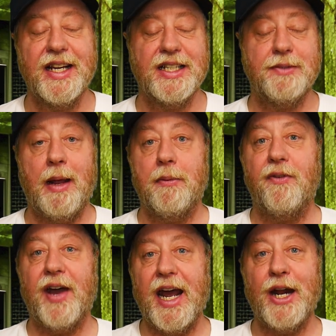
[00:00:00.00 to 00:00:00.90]
It's available
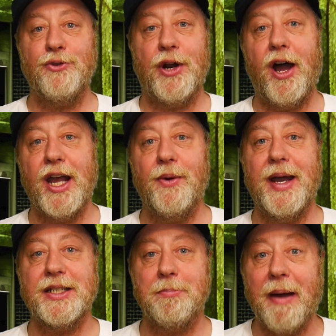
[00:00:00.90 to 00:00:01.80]
for Android,
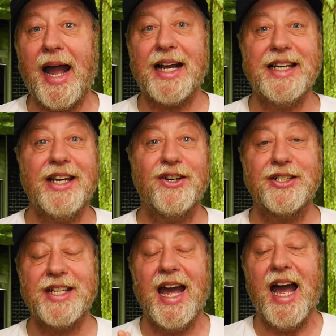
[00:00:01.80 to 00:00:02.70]
iOS, Mac,
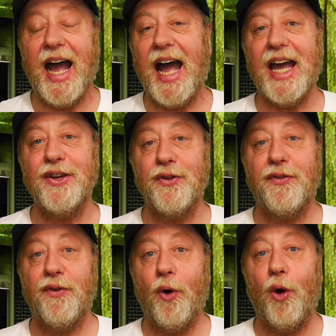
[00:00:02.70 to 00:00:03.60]
Linux, and
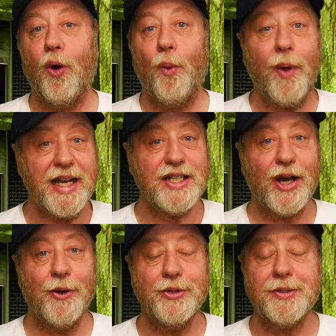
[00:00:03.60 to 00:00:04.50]
for
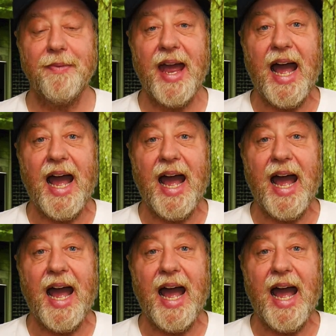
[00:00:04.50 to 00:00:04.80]
Windows.